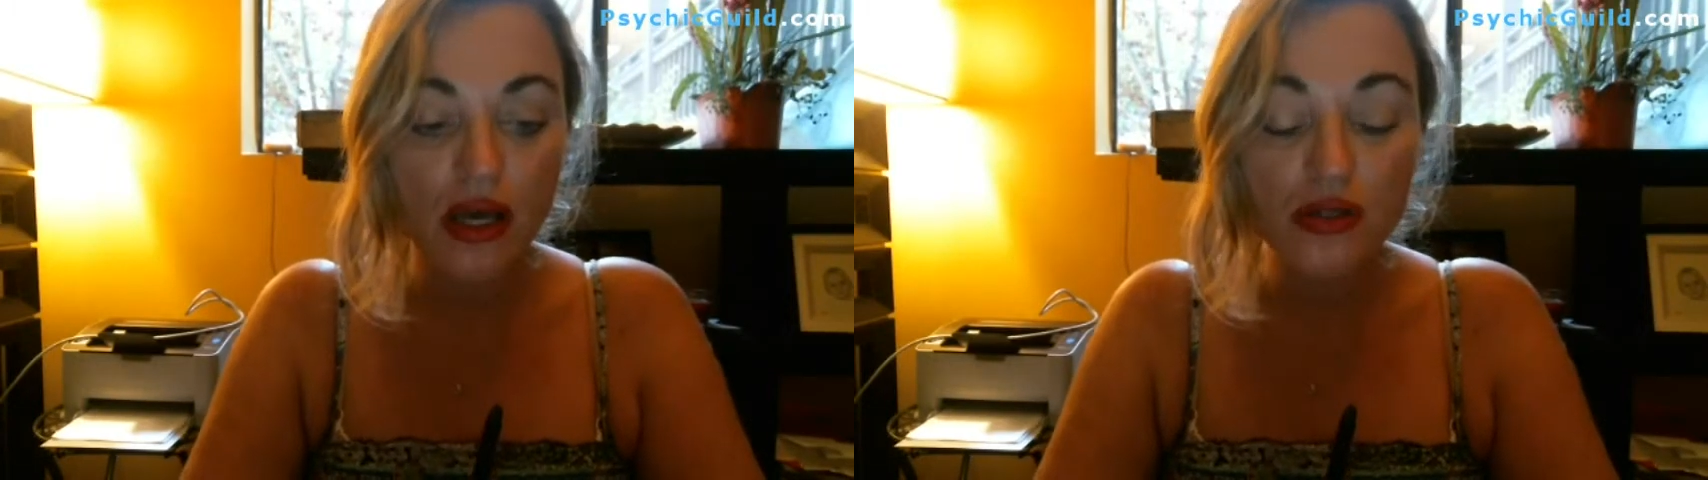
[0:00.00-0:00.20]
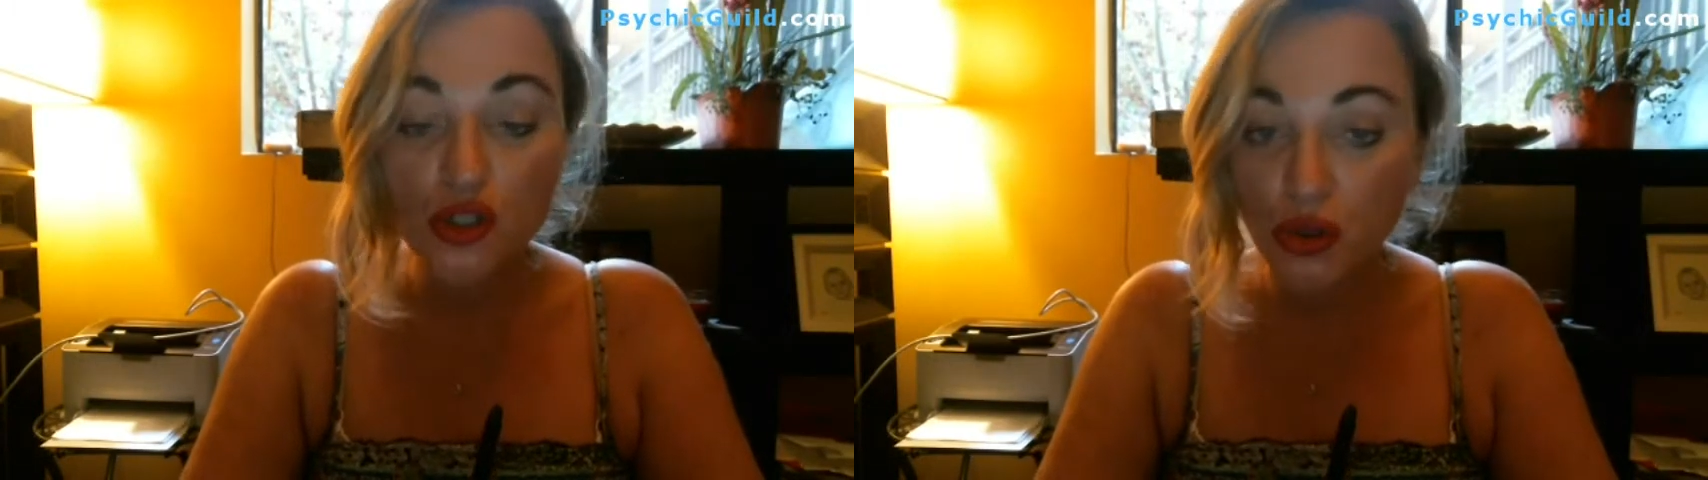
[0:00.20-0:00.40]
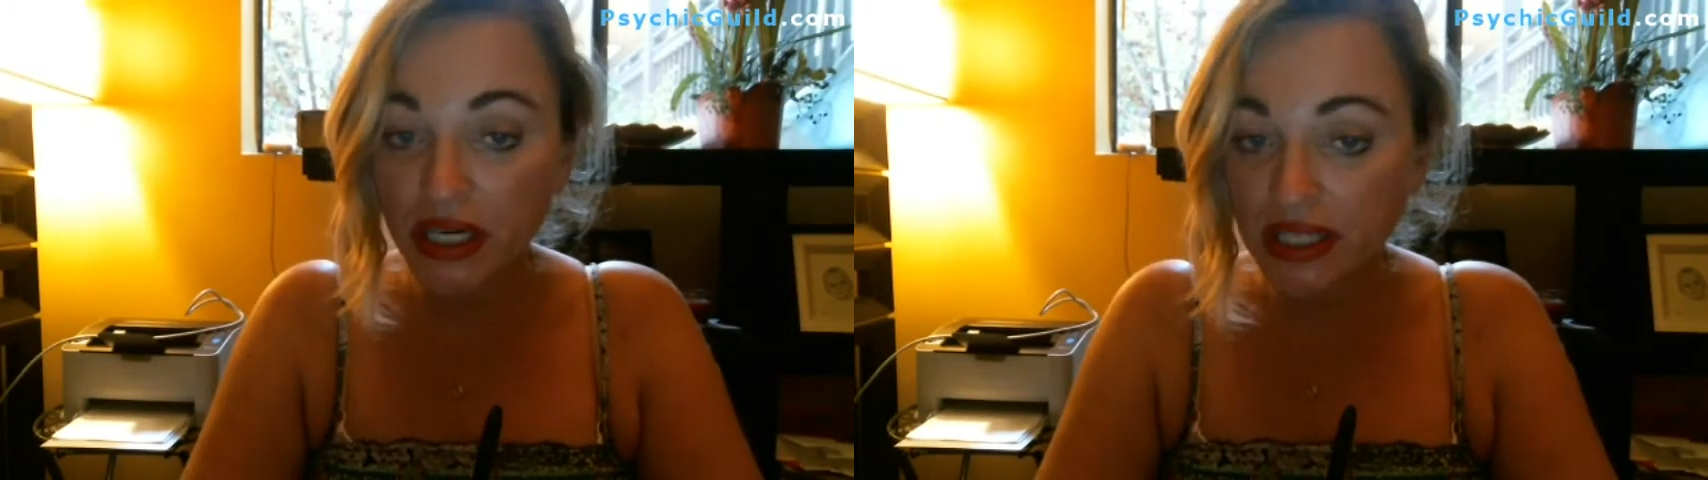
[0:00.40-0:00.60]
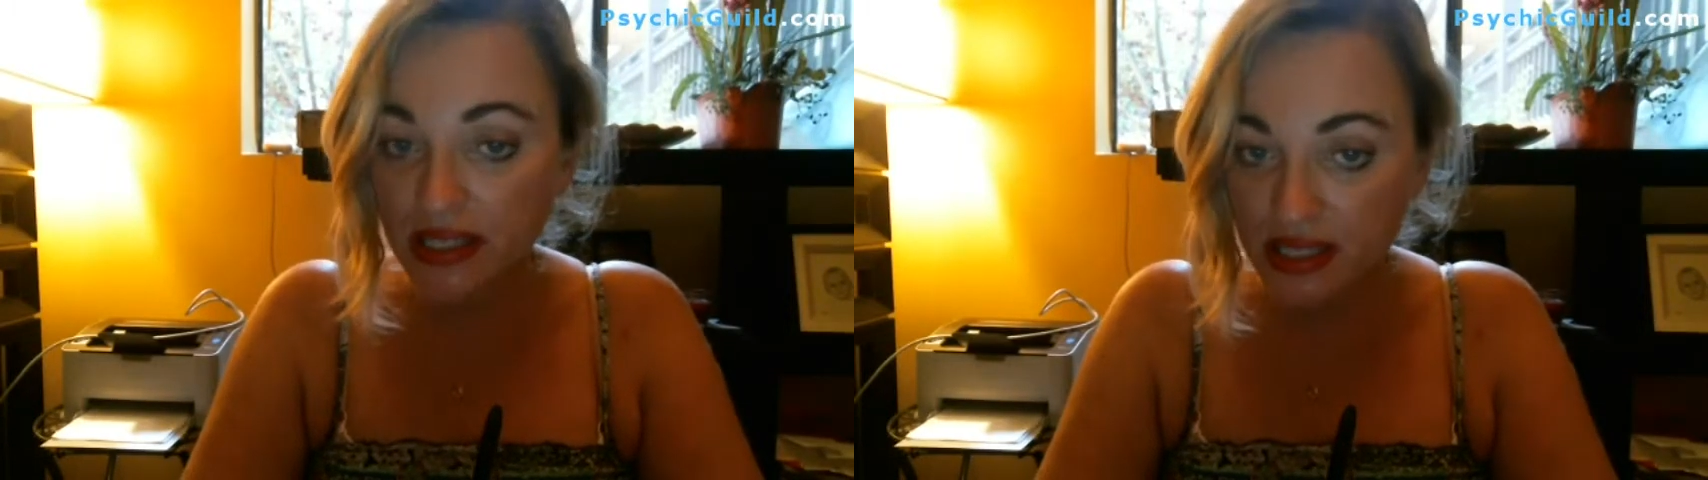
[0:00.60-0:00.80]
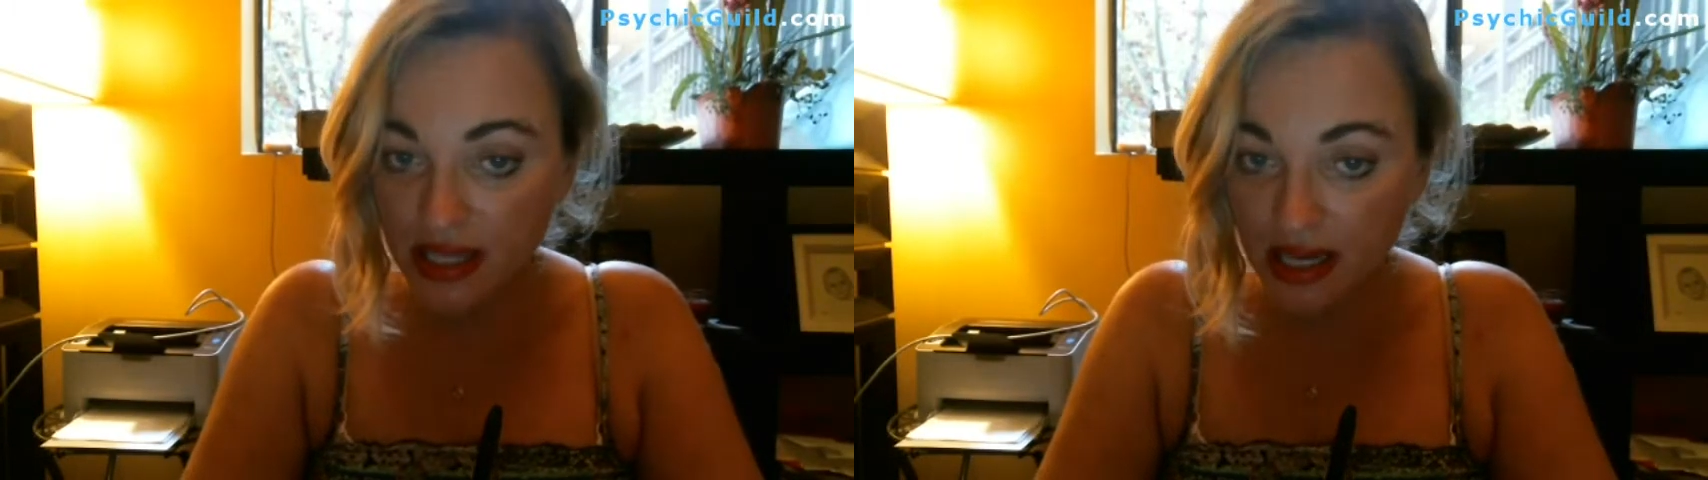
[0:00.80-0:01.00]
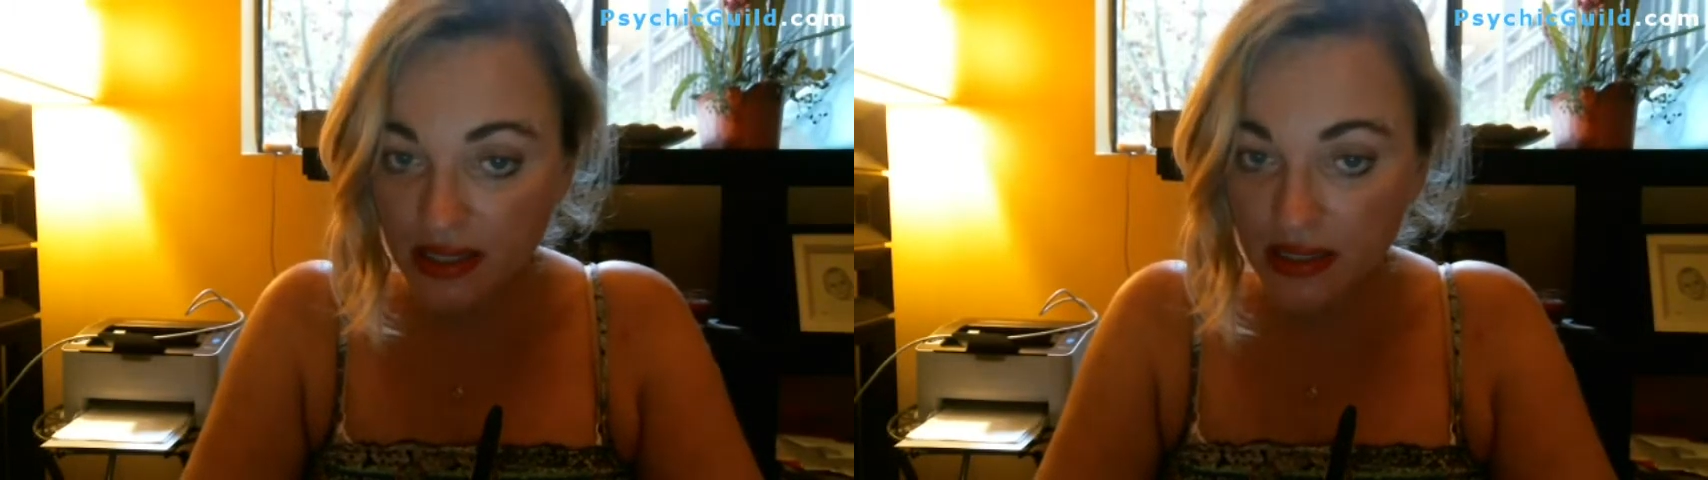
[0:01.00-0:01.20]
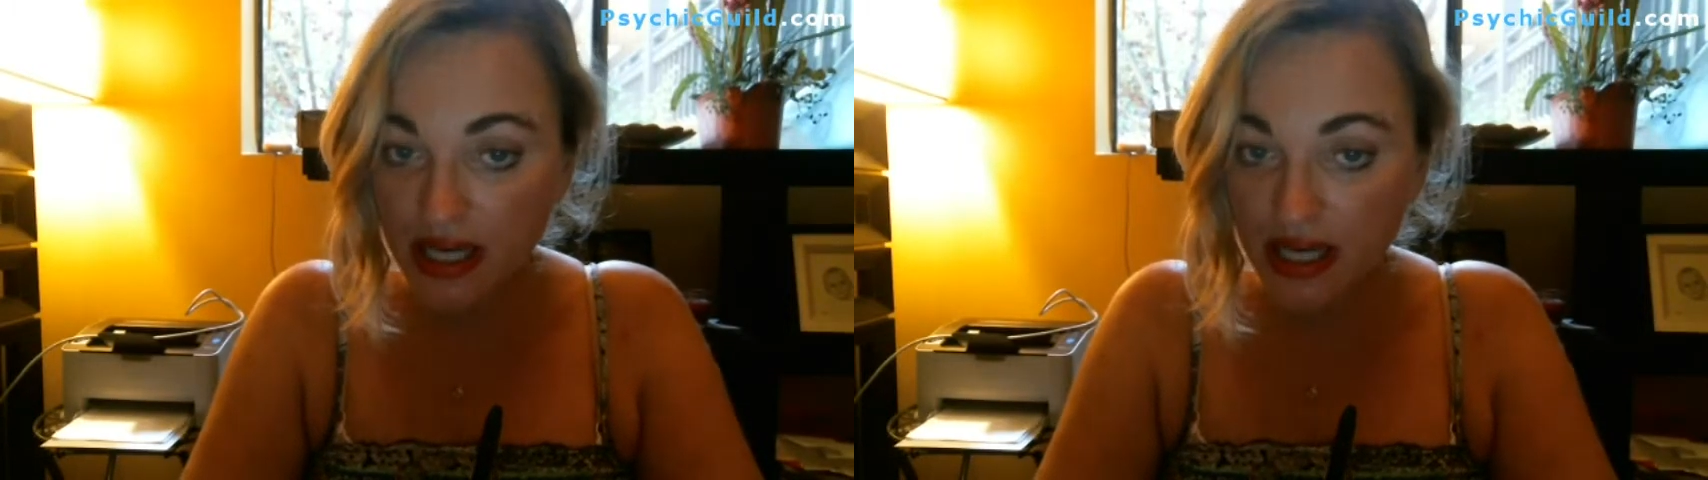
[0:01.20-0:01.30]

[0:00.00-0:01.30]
joining the Sun